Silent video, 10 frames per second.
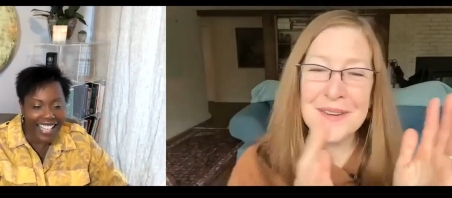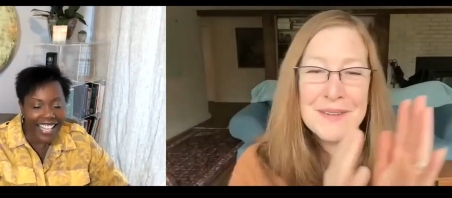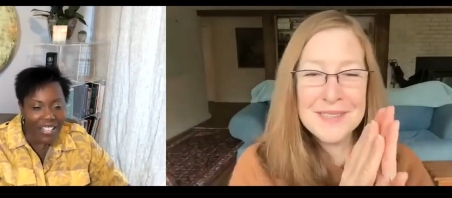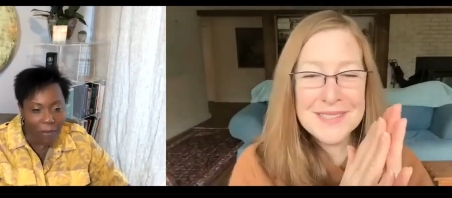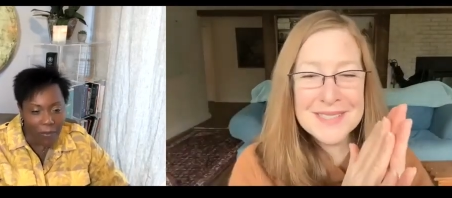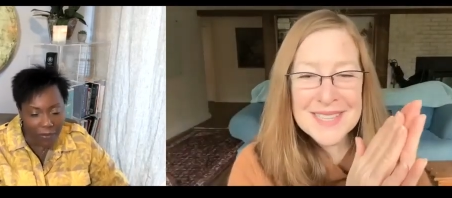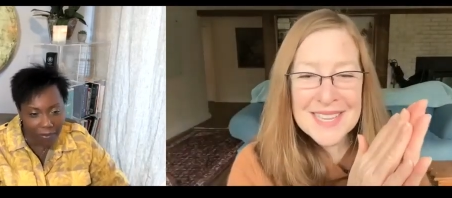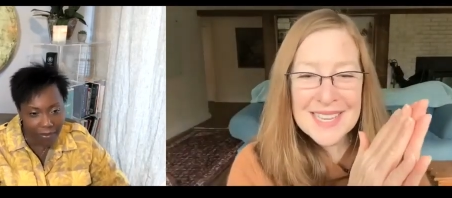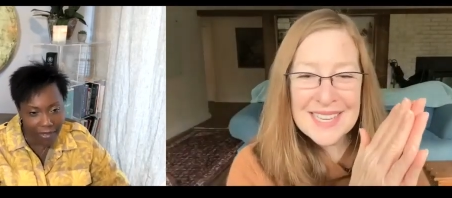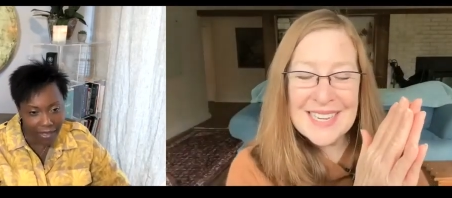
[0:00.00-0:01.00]
Speaker 1: there is
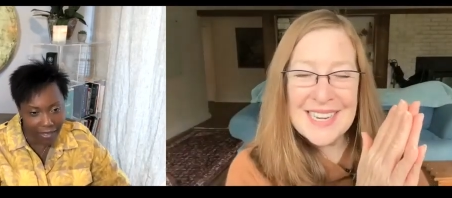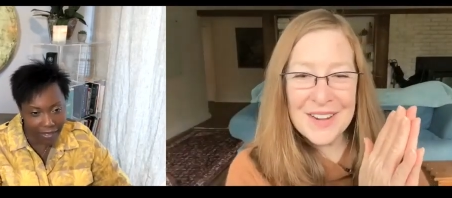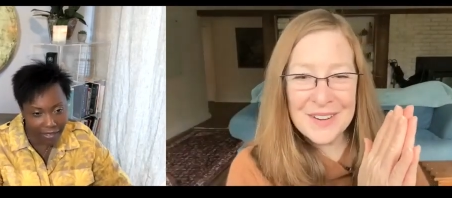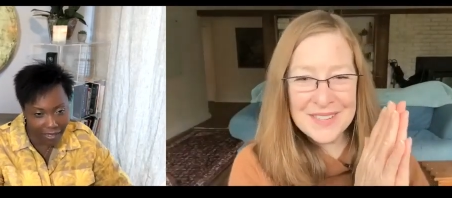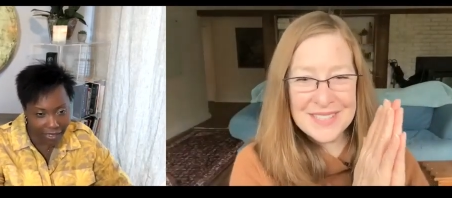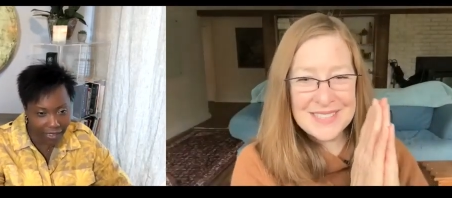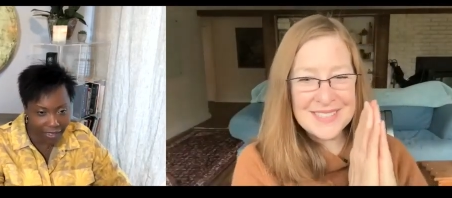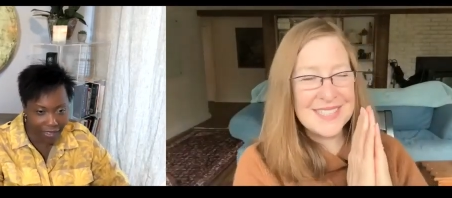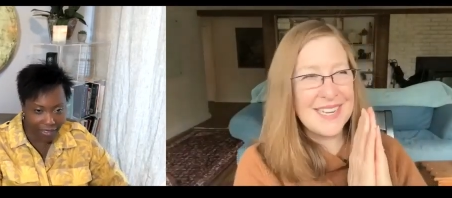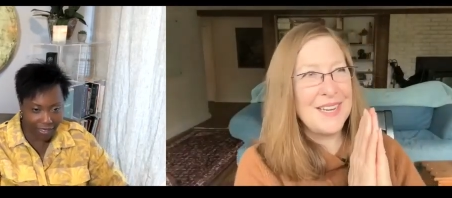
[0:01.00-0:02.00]
the
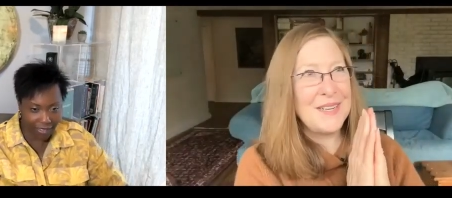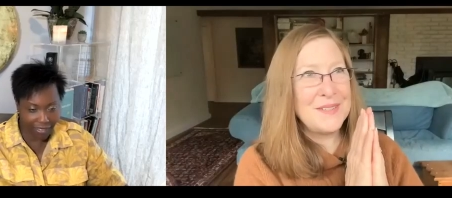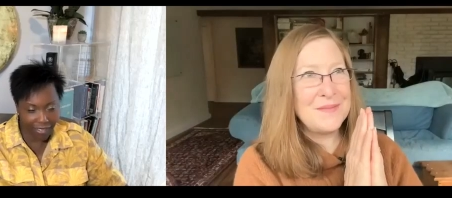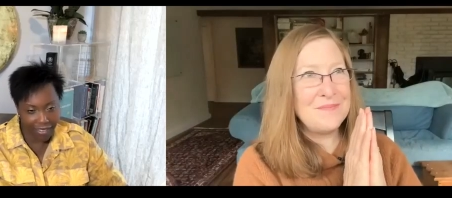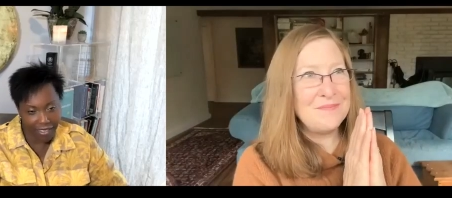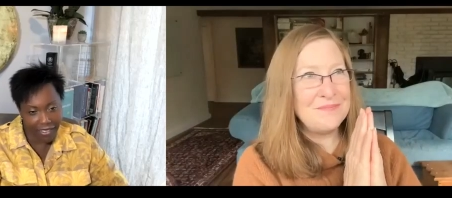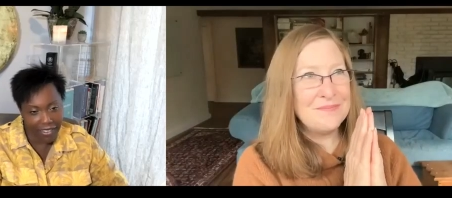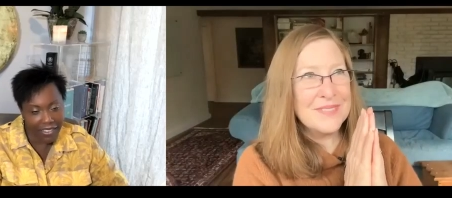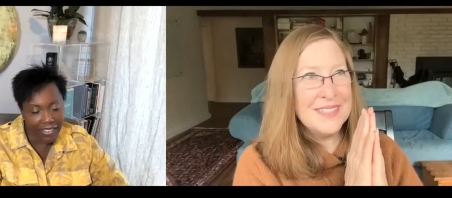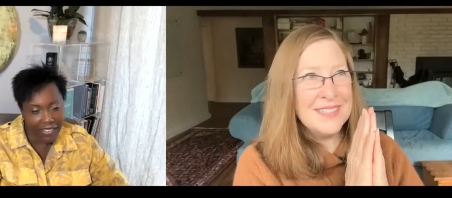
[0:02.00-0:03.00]
inherent um,
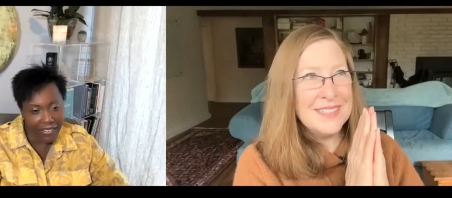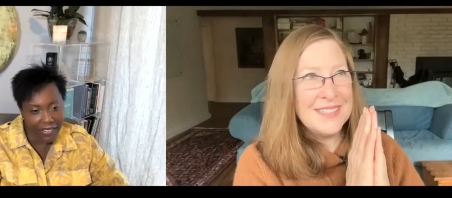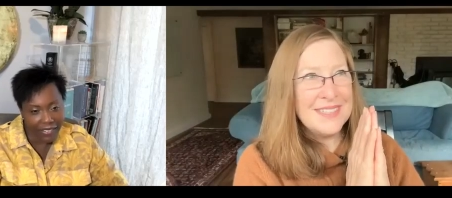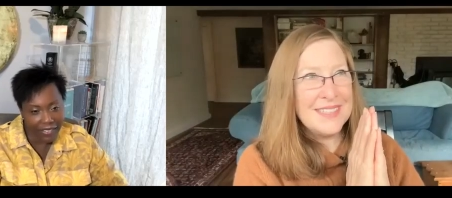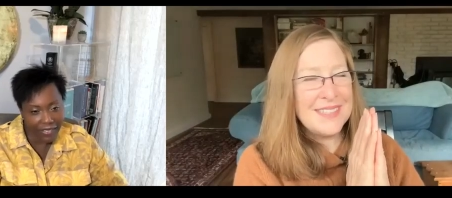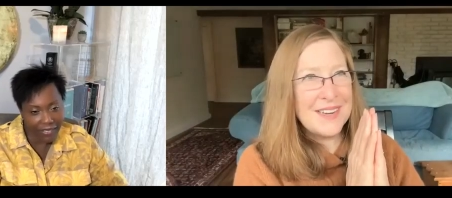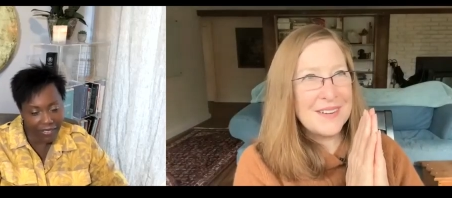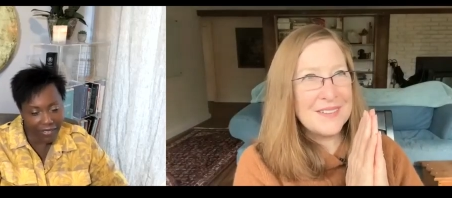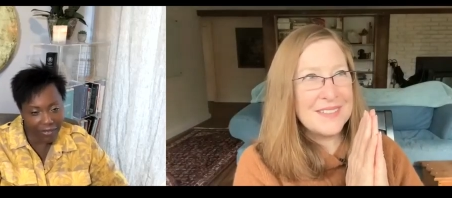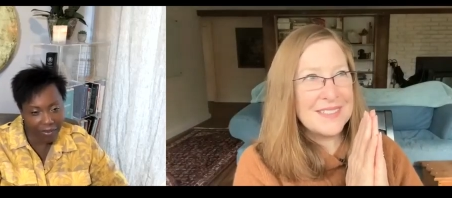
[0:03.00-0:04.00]

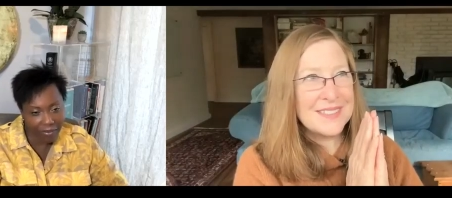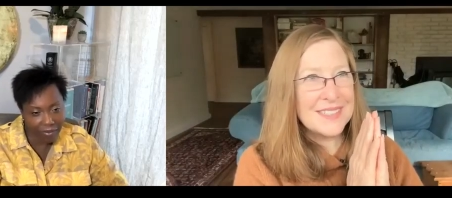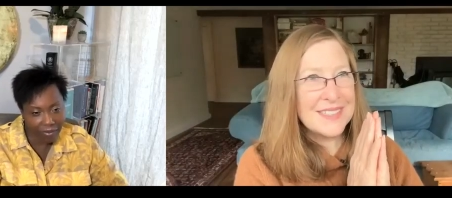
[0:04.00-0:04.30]
inherent